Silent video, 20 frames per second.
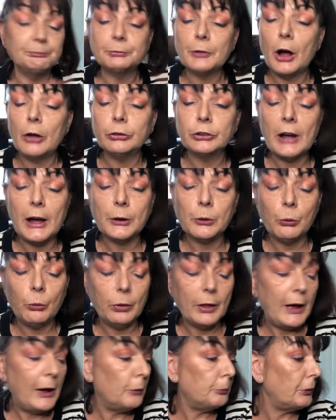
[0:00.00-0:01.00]
I'll take all
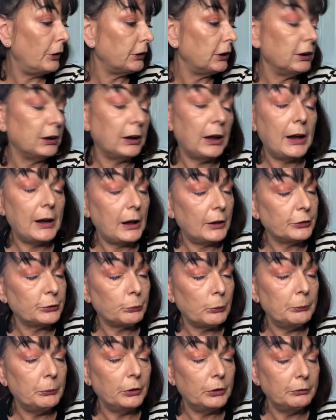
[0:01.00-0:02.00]
the help I can get, us
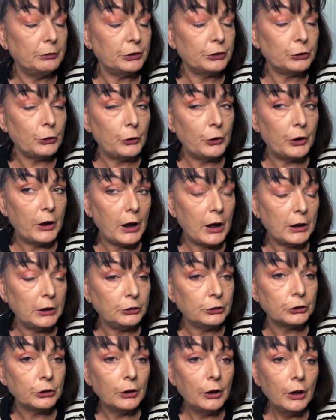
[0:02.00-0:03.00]
women of a certain age.